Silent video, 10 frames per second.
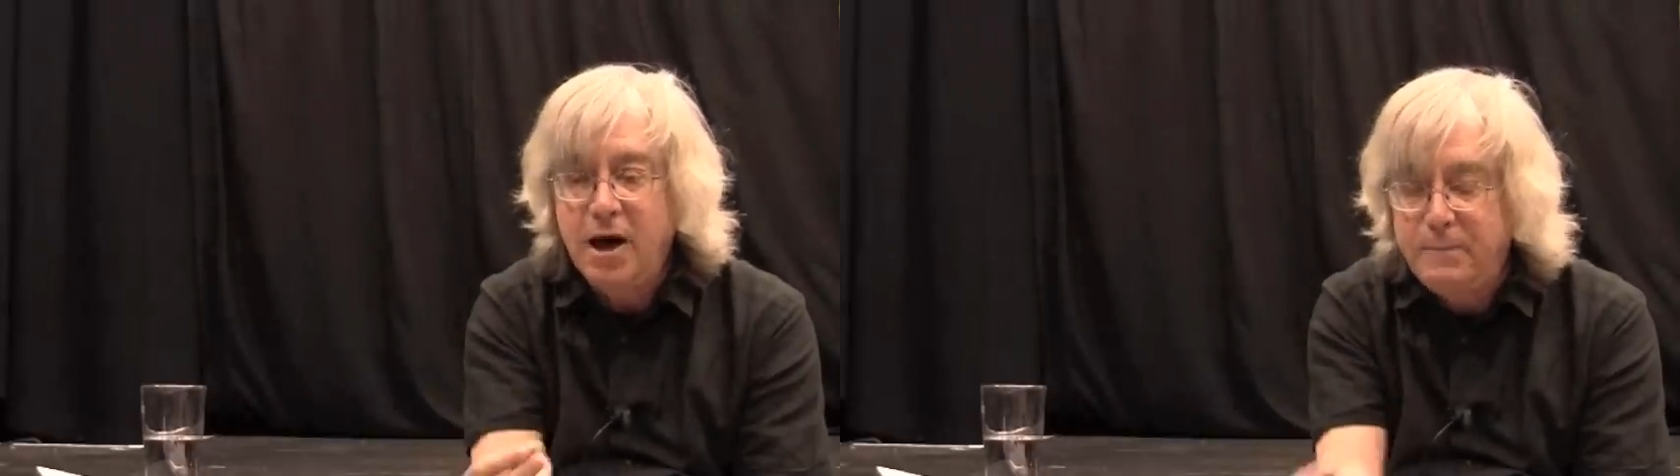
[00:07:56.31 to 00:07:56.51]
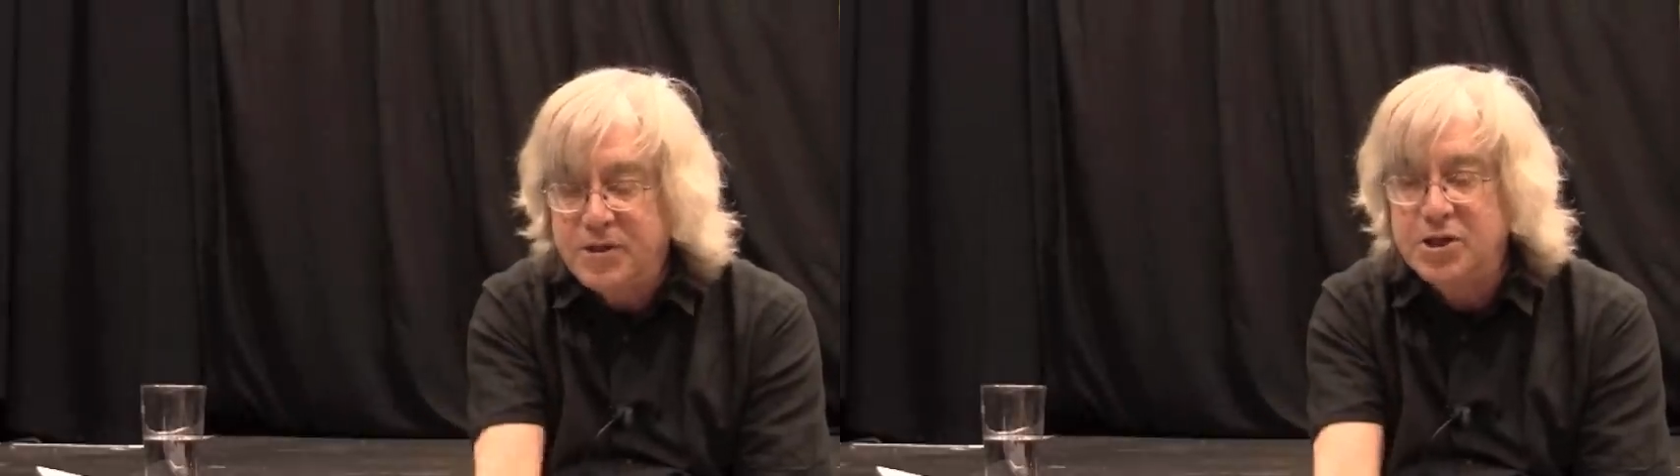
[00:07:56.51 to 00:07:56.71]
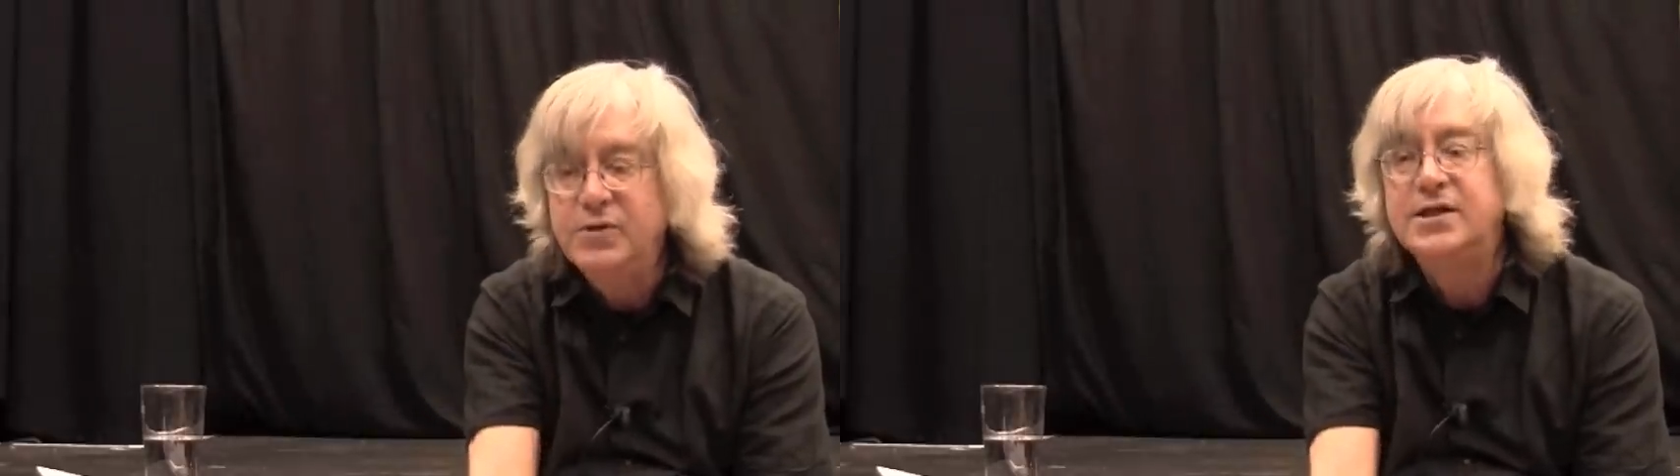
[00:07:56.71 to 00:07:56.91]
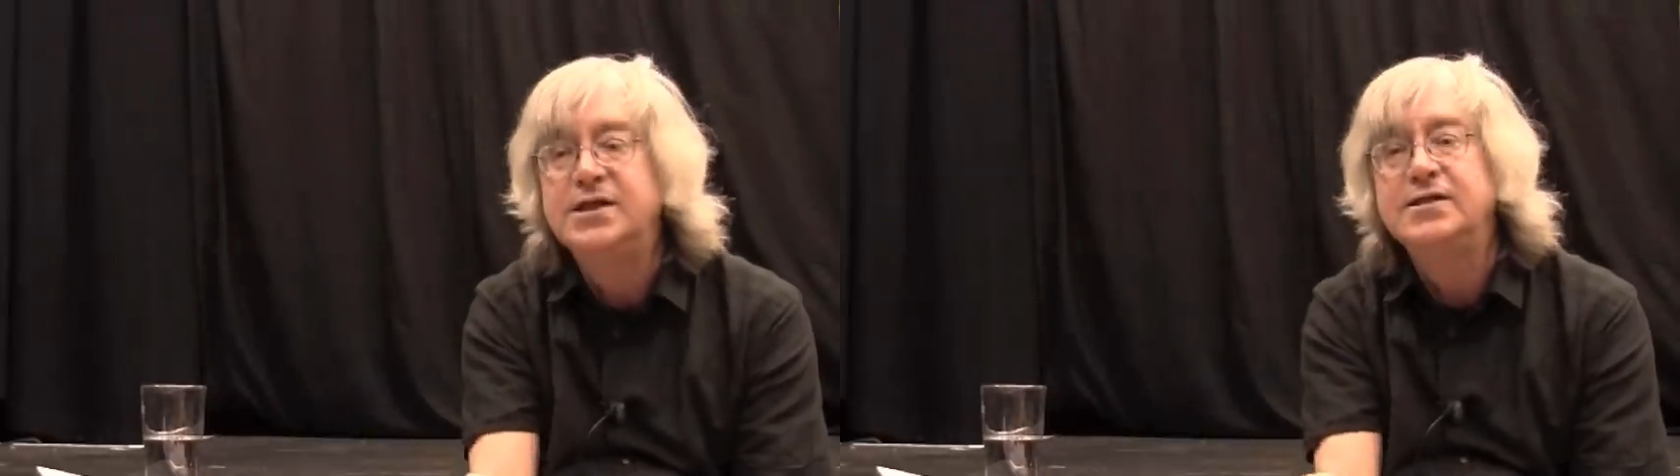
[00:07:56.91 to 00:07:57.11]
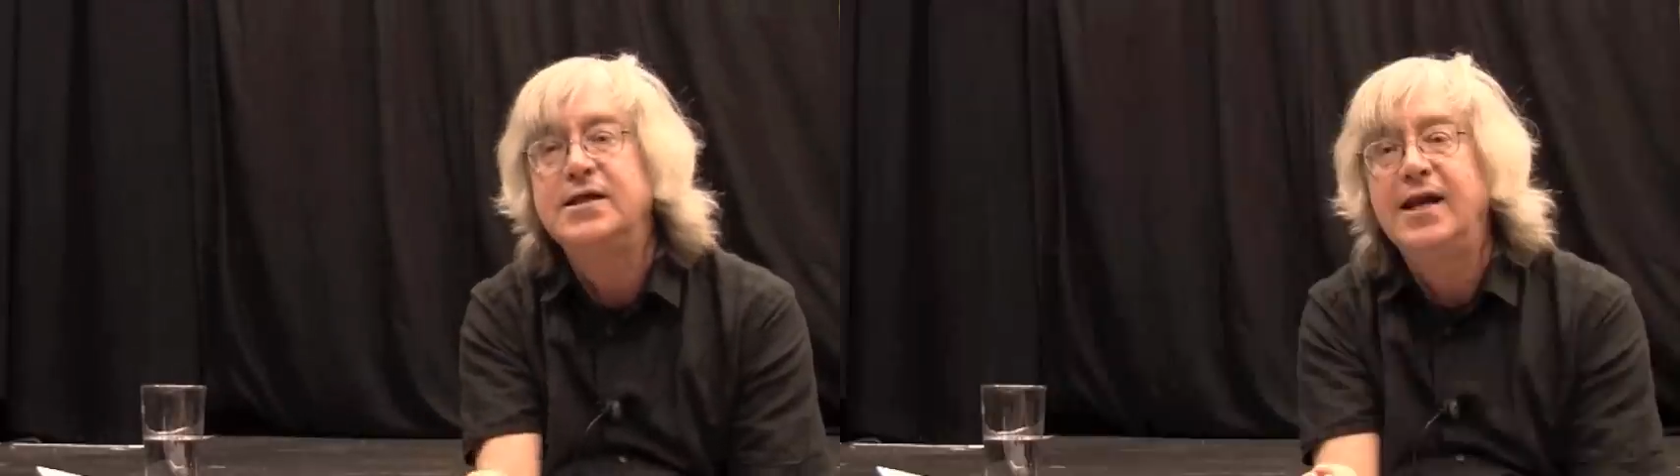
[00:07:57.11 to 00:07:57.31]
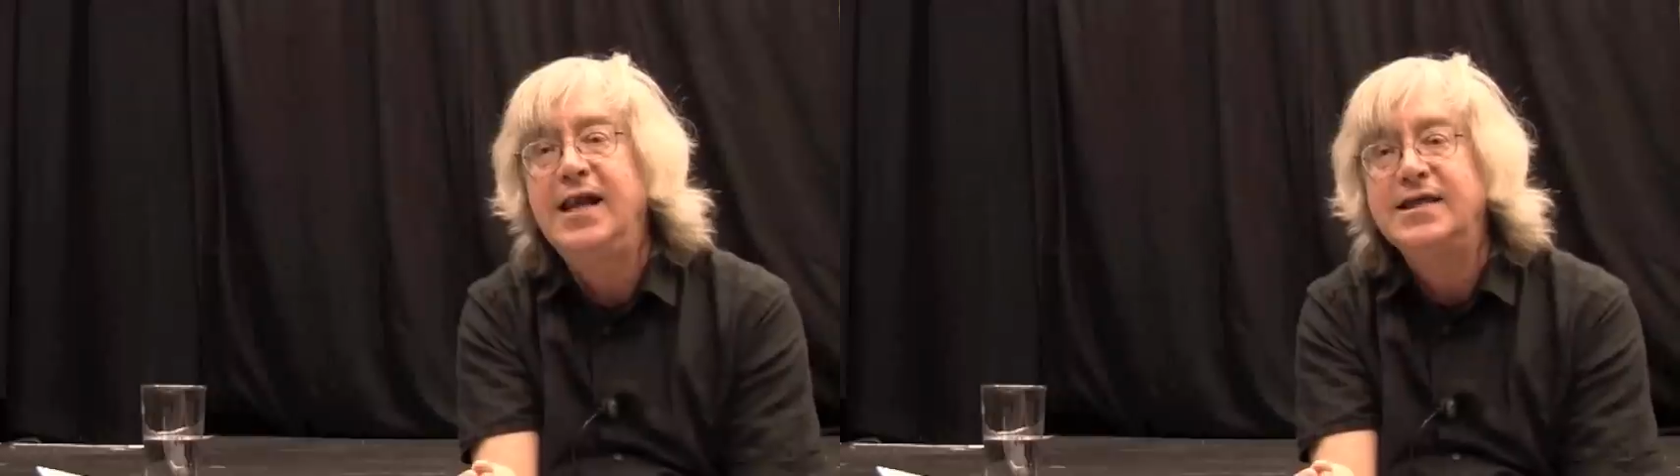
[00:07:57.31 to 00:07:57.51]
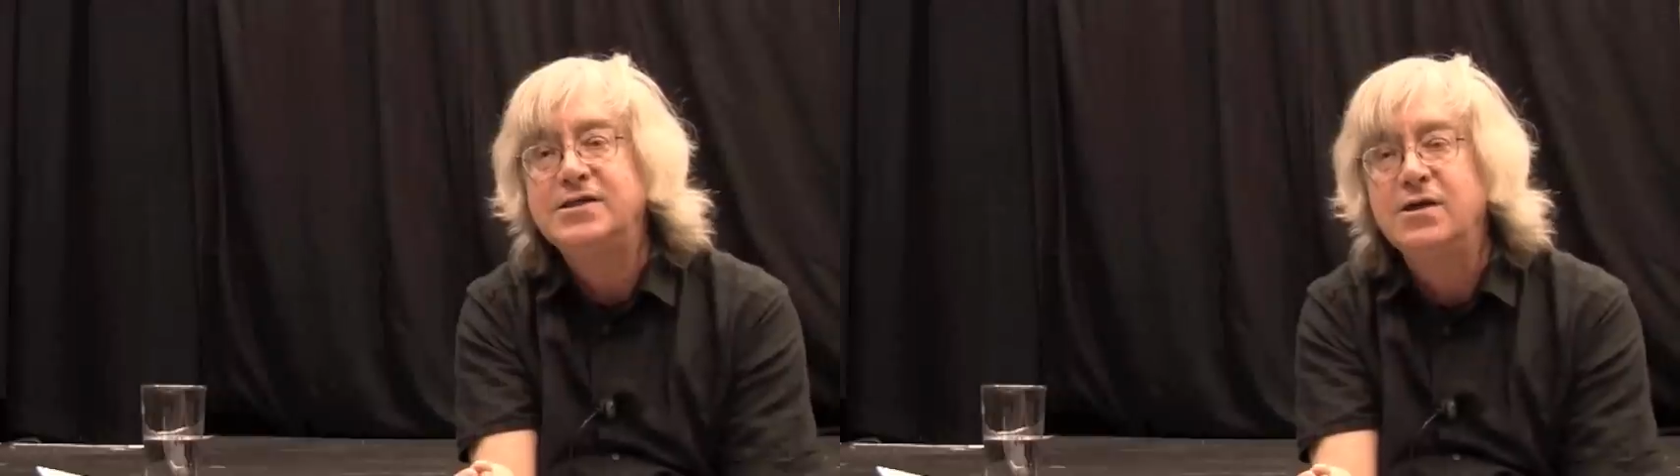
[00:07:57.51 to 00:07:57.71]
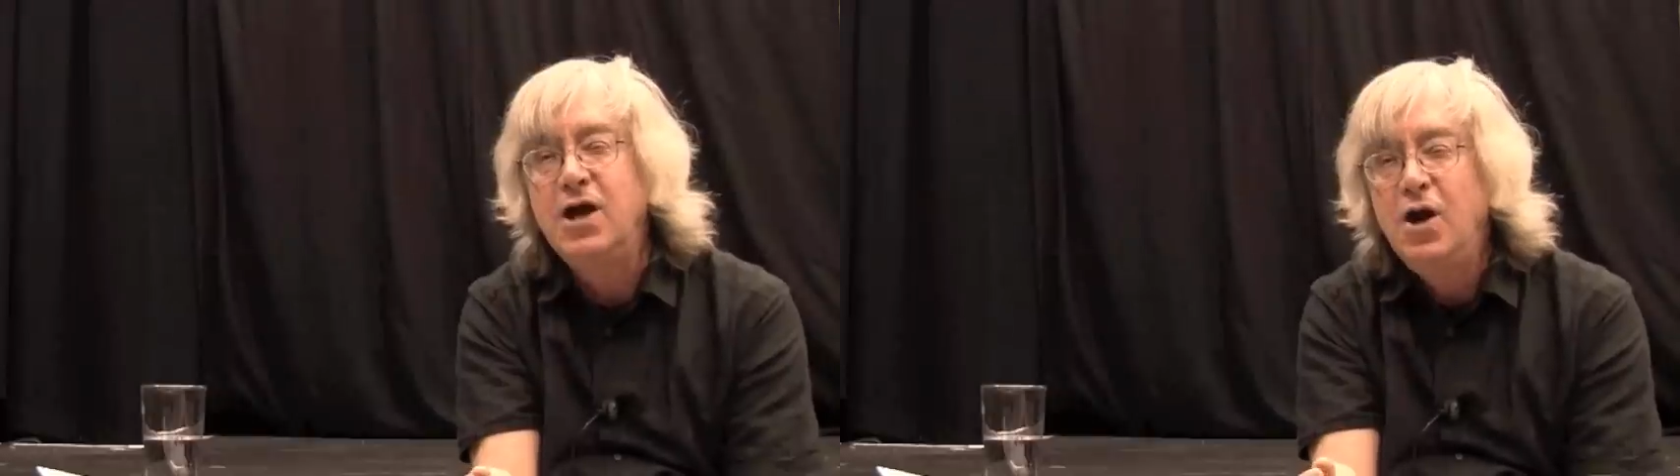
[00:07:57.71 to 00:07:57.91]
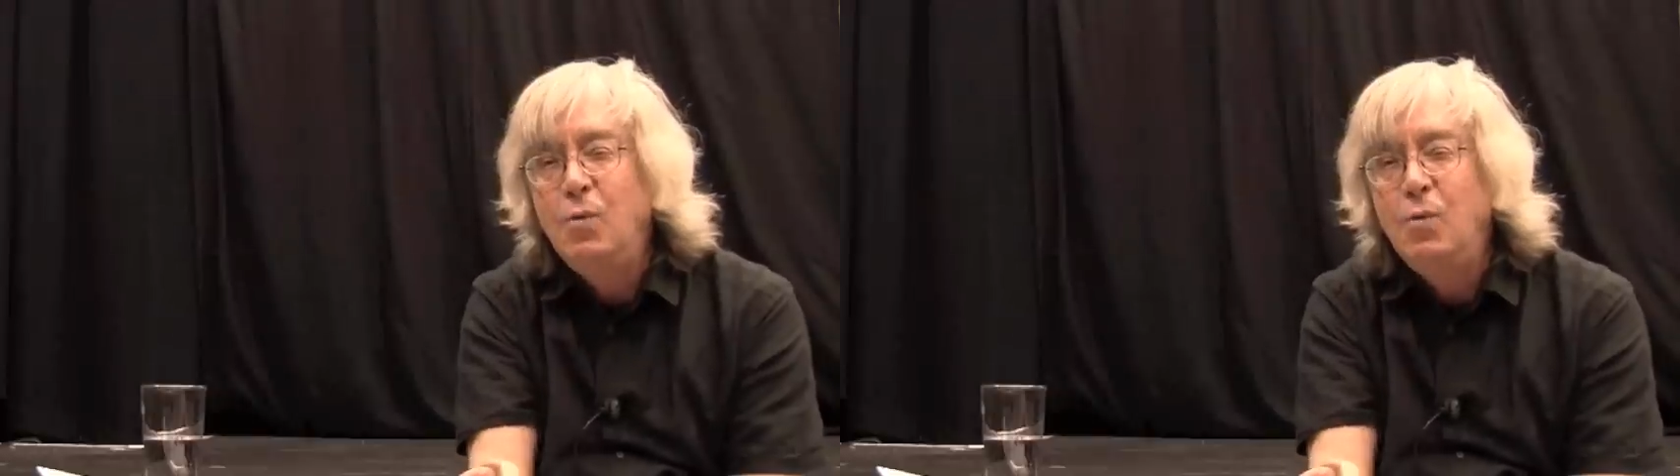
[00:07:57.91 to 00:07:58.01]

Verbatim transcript: opportunities in a lesson